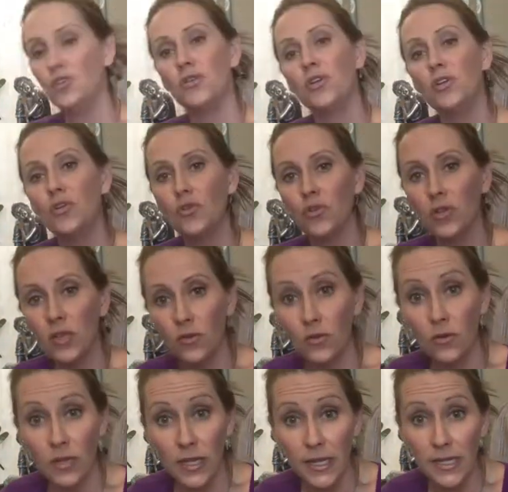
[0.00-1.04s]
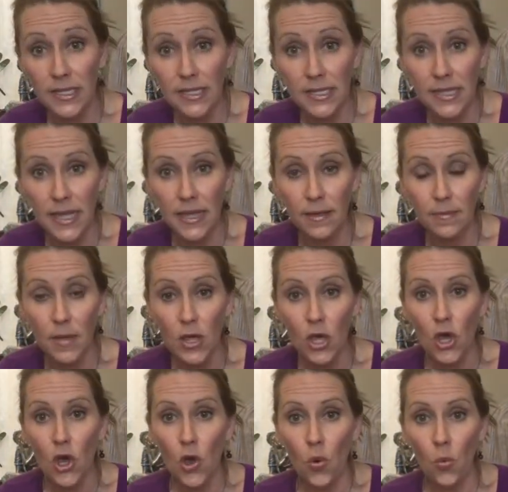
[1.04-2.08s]
you can cleanse them
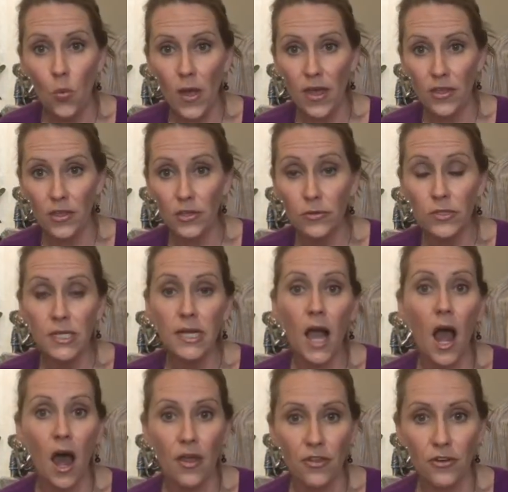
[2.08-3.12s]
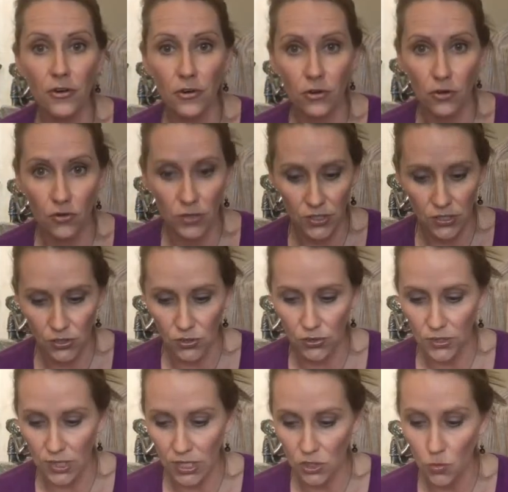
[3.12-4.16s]
with using other
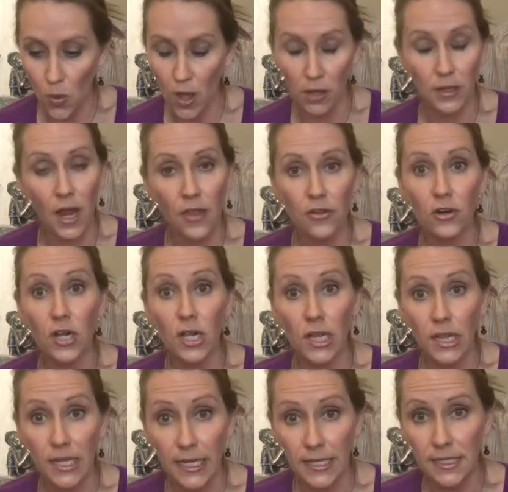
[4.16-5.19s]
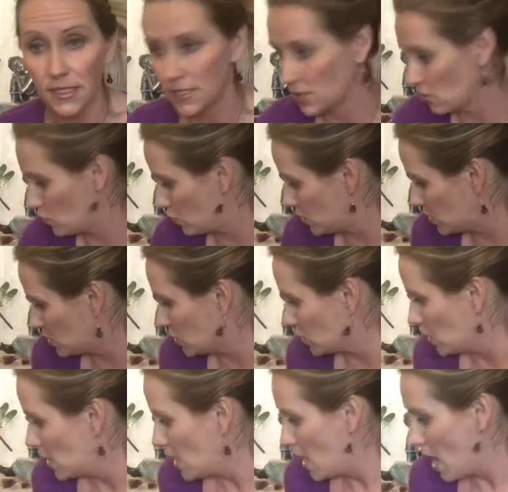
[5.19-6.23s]
crystals as well. Another cleanse
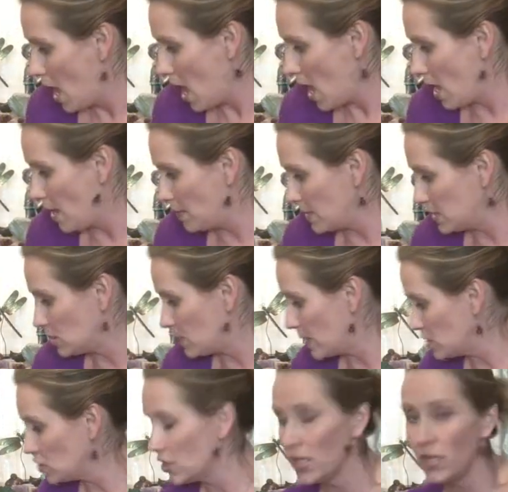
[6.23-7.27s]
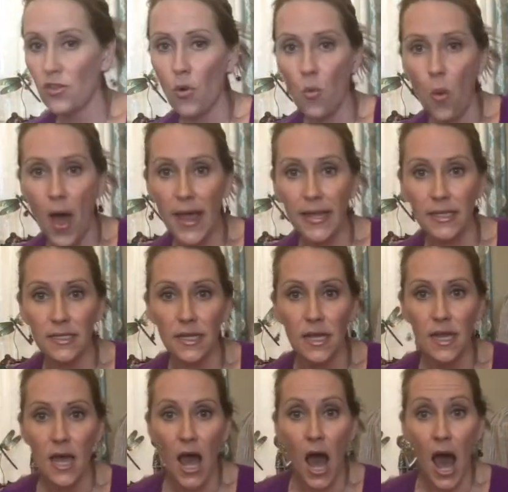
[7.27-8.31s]
crystal, especially the white,
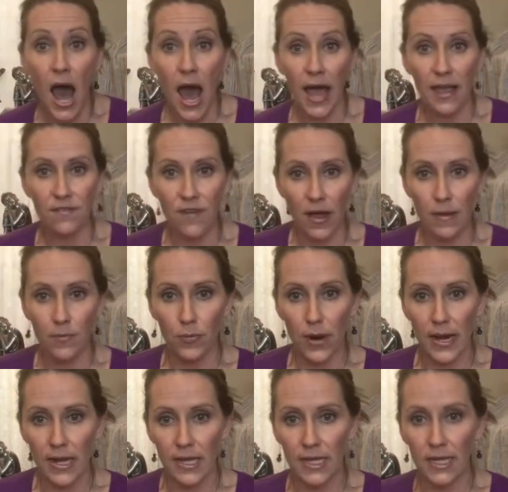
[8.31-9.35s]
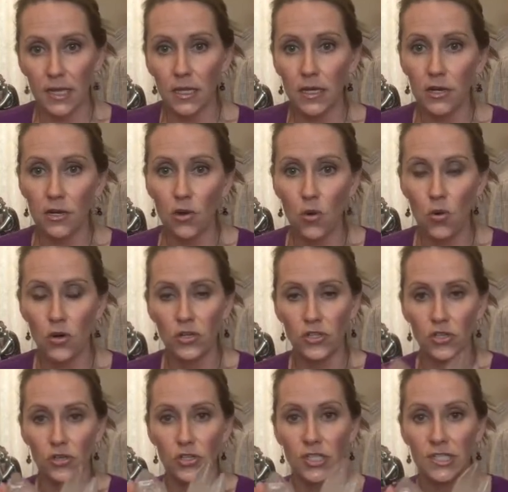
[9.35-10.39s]
high vibrating clear quartz
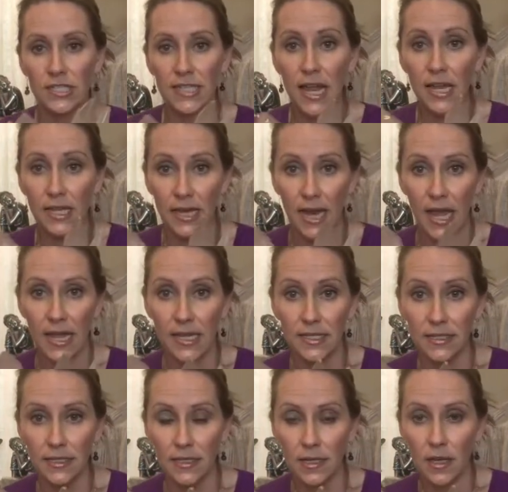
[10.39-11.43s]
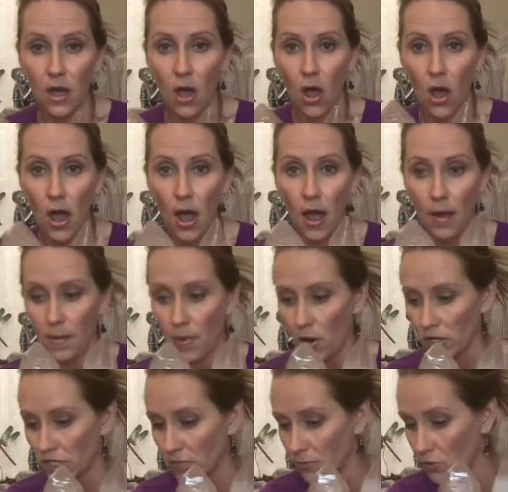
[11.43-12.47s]
or selenite,
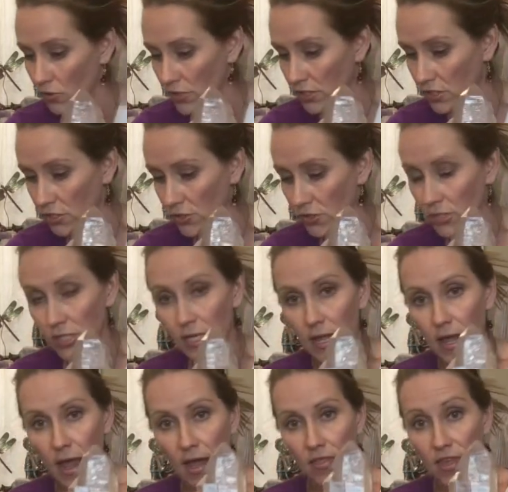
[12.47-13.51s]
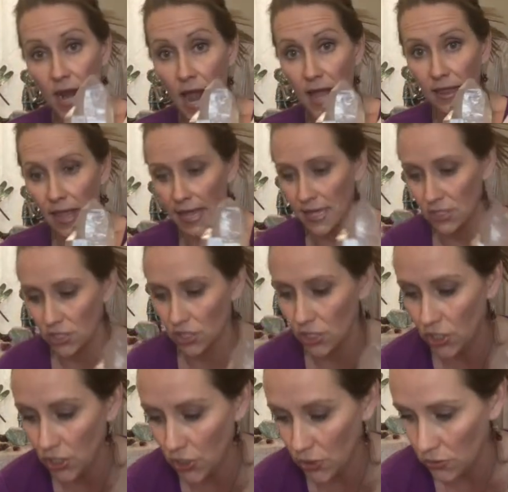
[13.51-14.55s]
are some crystals that I like to
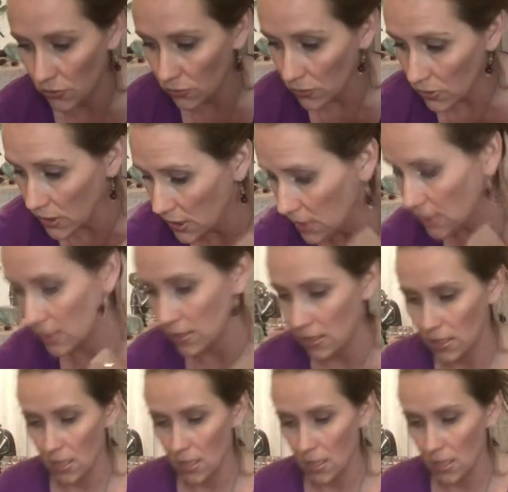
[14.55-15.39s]
use.